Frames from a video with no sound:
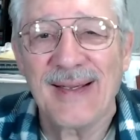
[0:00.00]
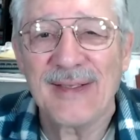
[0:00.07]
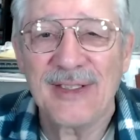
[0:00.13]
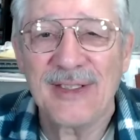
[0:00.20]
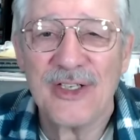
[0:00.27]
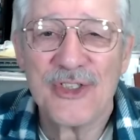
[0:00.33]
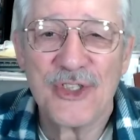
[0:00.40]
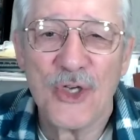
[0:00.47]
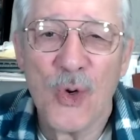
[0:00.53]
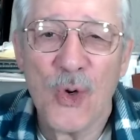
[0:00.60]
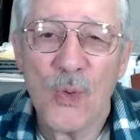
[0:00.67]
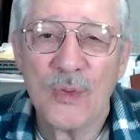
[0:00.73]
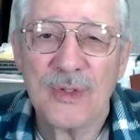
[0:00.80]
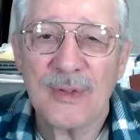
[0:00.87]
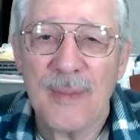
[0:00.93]
they're
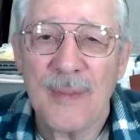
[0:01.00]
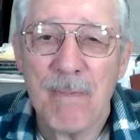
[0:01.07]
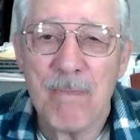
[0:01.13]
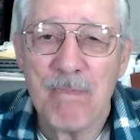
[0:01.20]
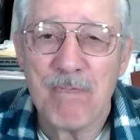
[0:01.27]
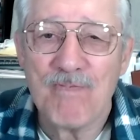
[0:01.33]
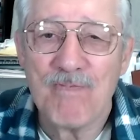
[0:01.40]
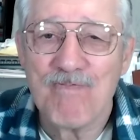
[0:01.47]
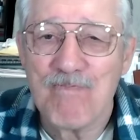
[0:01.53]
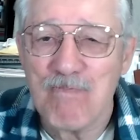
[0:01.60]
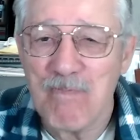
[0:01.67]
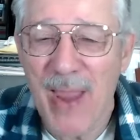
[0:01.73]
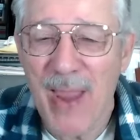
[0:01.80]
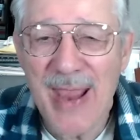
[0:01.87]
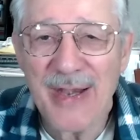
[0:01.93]
so
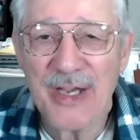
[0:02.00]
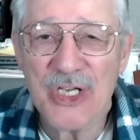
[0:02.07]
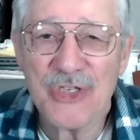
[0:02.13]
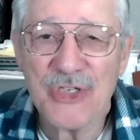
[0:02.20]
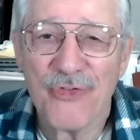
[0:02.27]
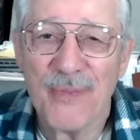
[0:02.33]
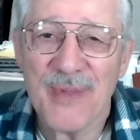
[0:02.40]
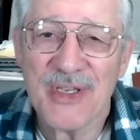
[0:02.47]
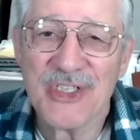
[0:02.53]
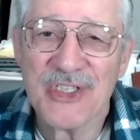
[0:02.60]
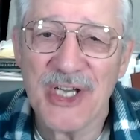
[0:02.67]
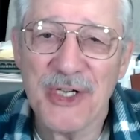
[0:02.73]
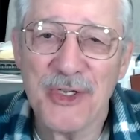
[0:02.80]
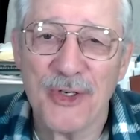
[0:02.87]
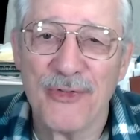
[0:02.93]
managed from the
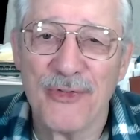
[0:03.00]
center,